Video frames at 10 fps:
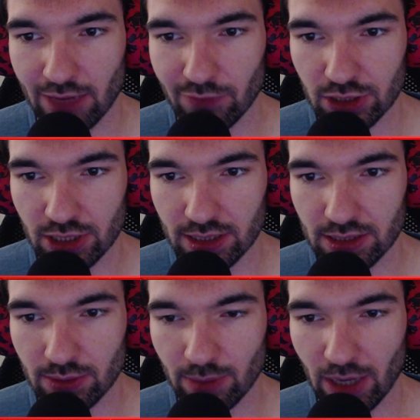have a
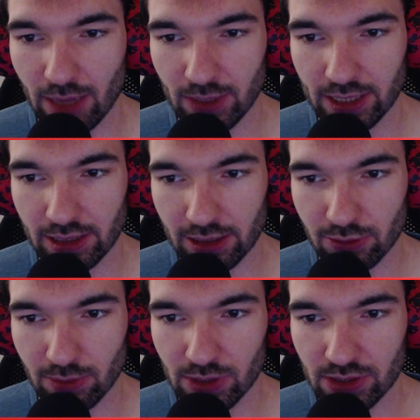chance to apply bleeding and
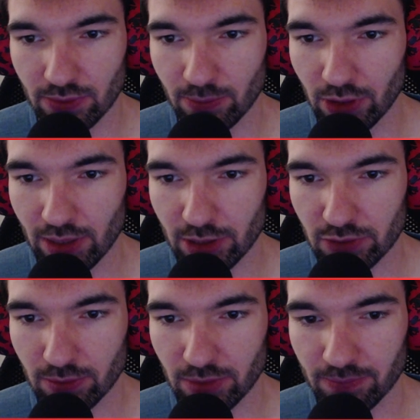cripple, so more damage
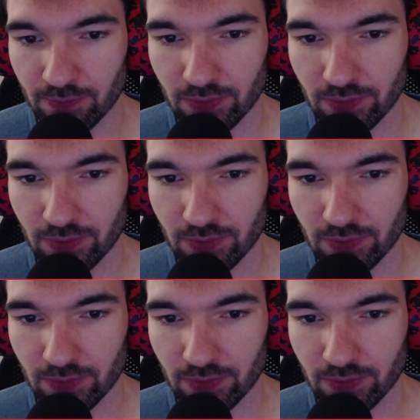from them.